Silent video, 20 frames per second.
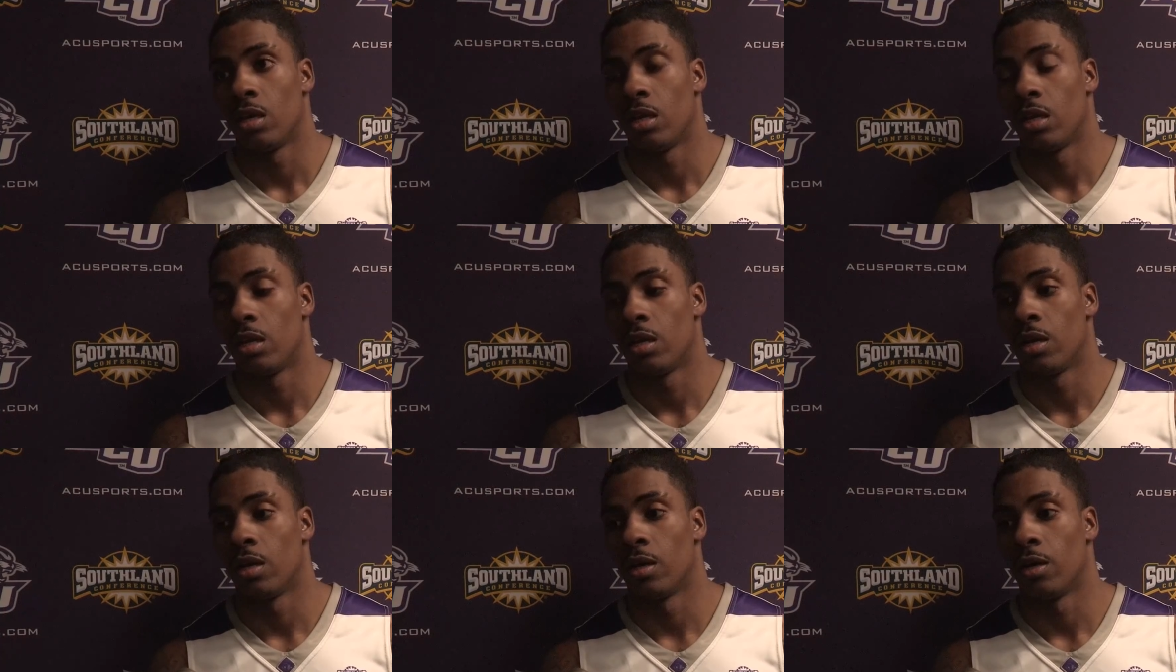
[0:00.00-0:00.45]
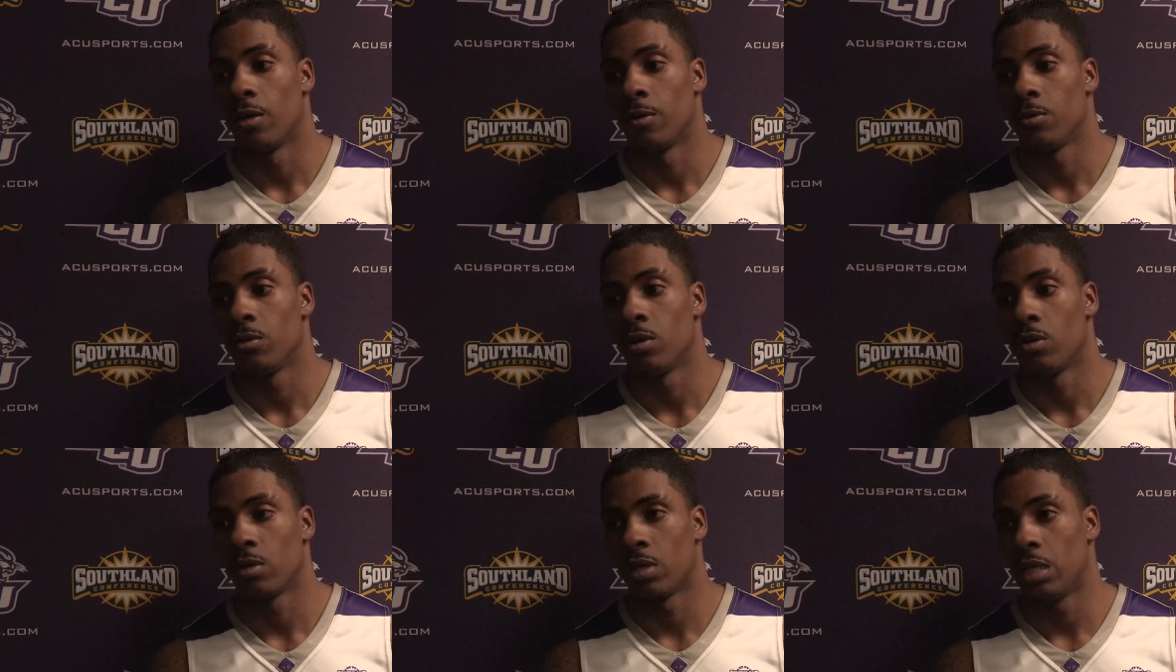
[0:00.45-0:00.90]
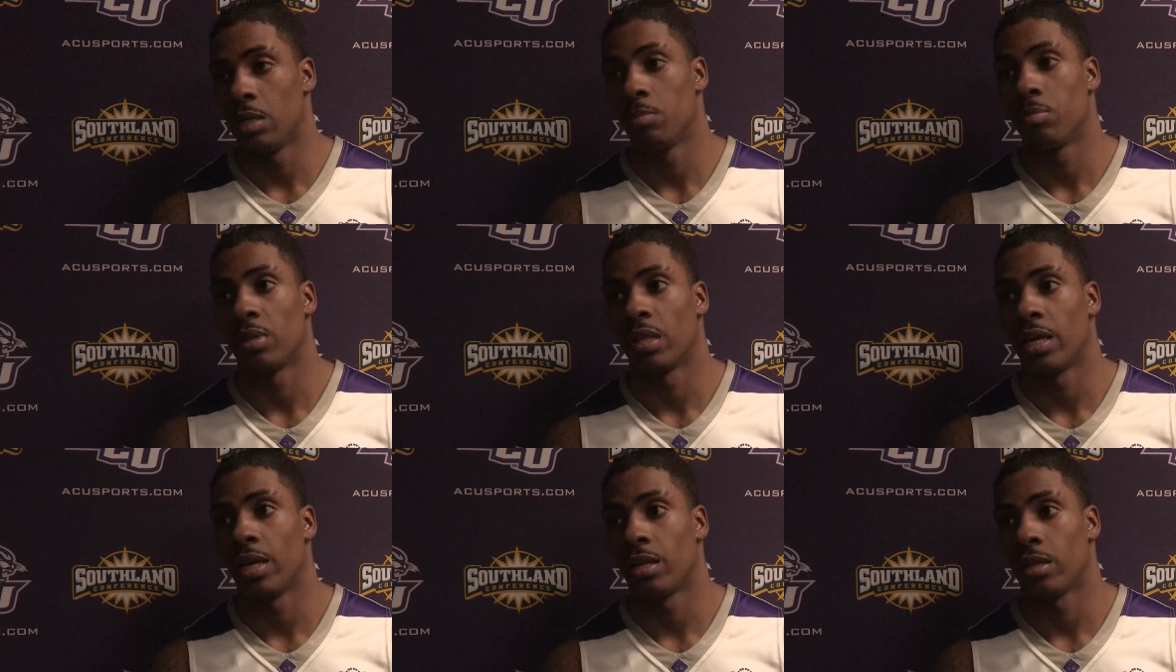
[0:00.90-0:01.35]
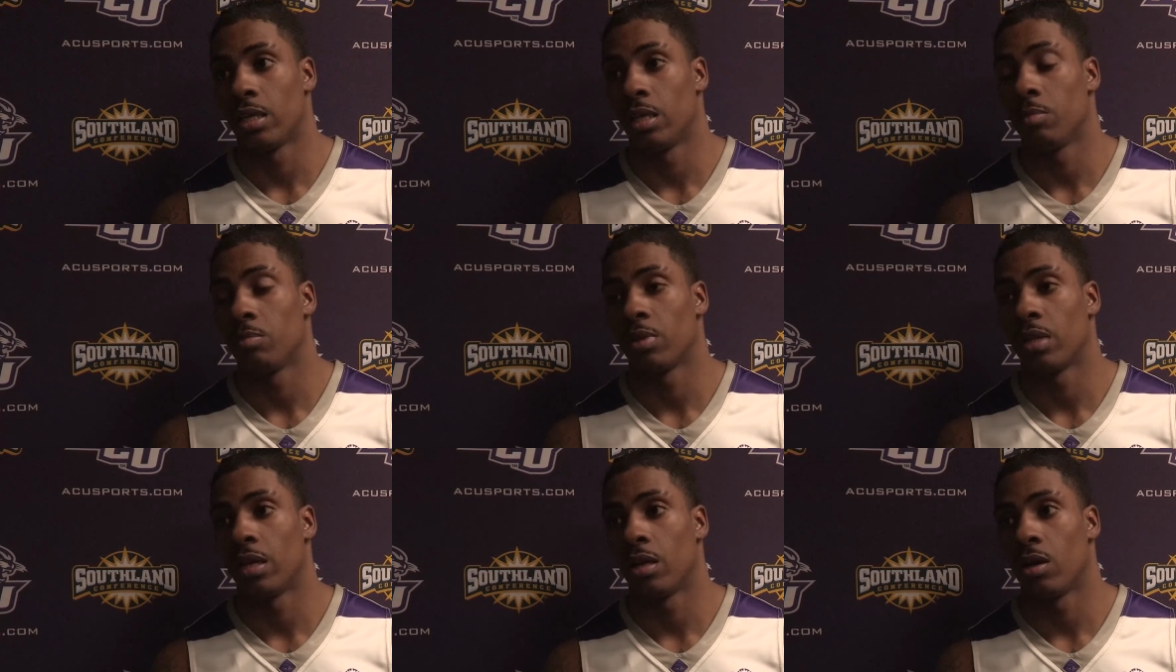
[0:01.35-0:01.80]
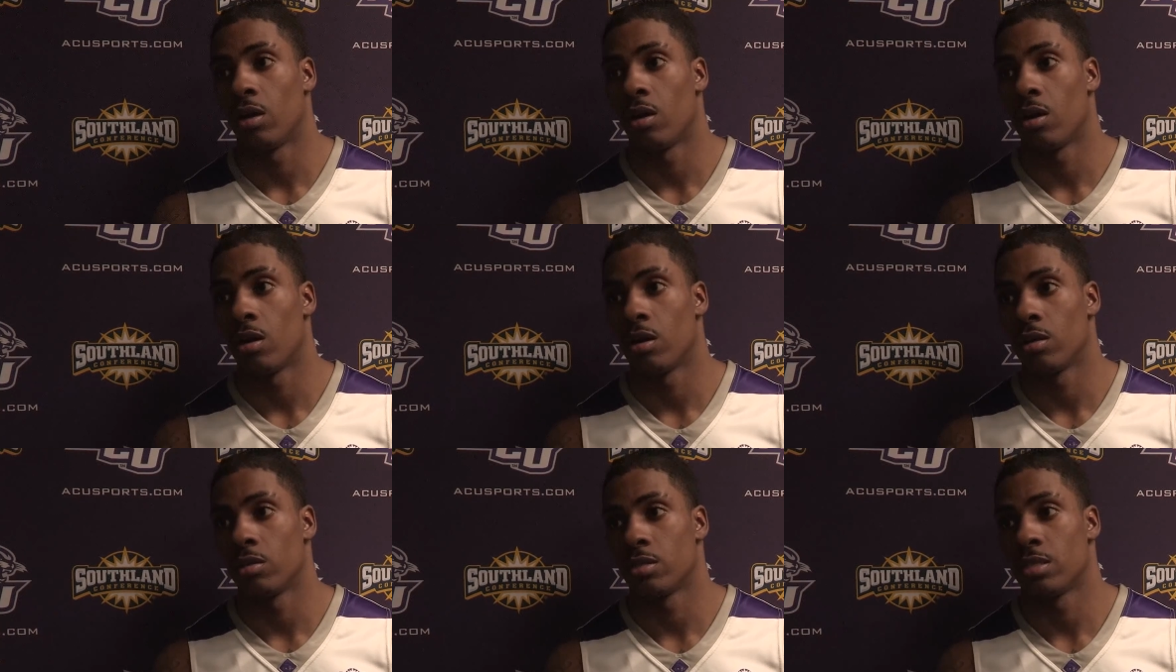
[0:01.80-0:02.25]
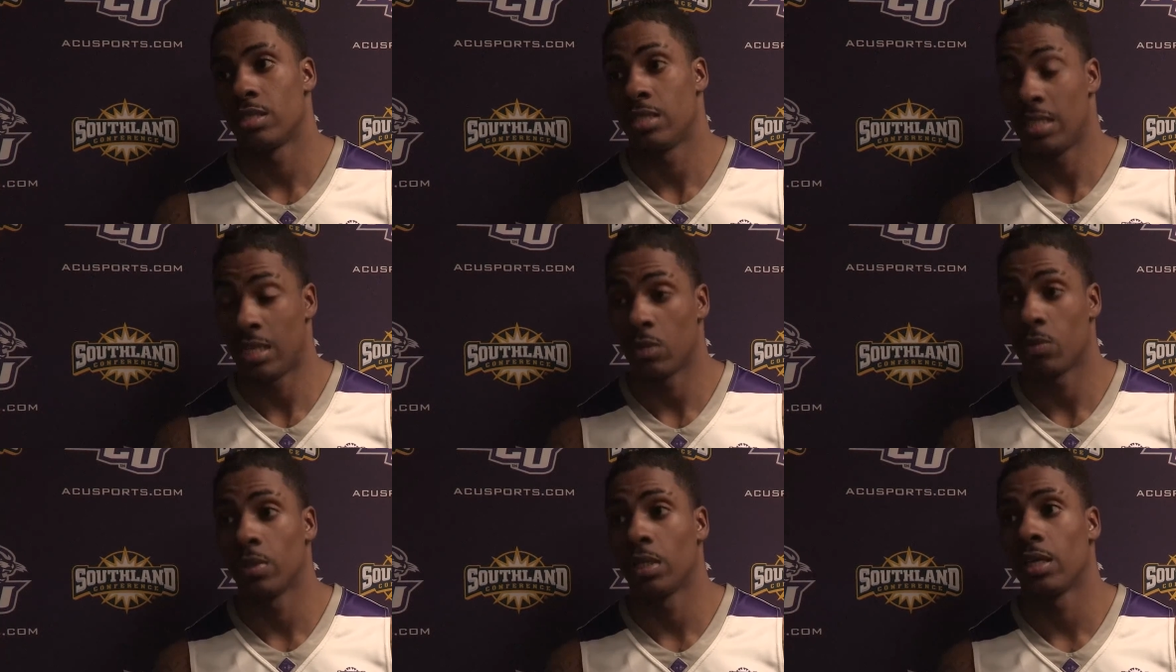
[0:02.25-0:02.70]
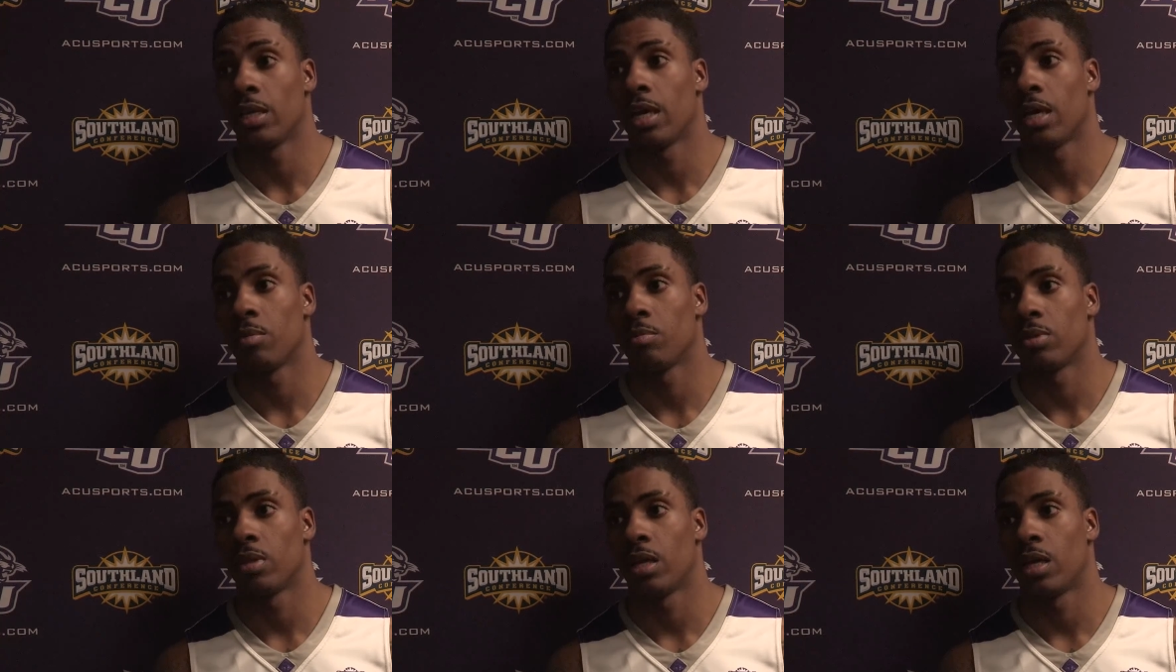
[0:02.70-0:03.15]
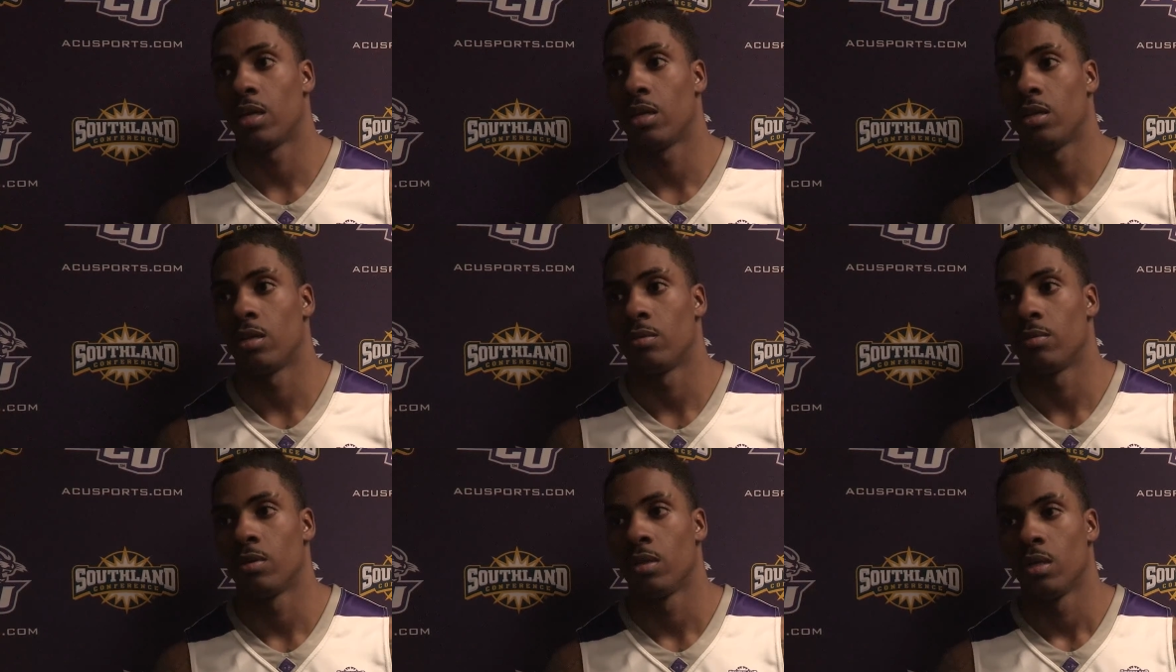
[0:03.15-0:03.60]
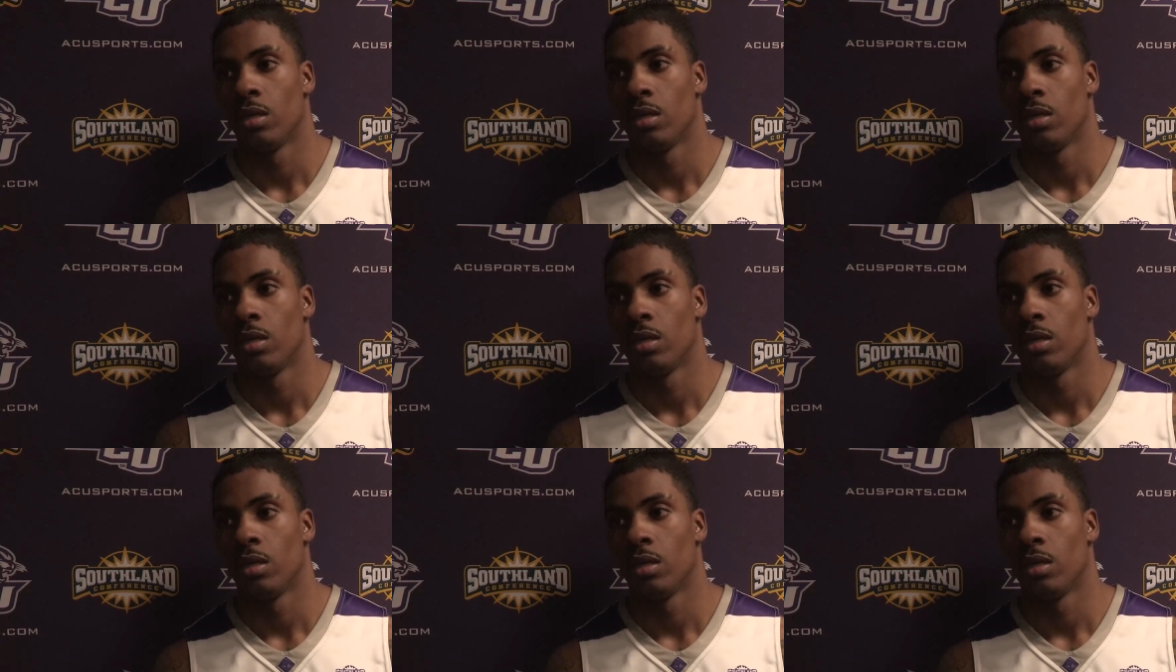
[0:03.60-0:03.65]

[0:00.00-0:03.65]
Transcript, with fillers: and keep playing hard, stick with the game plan, and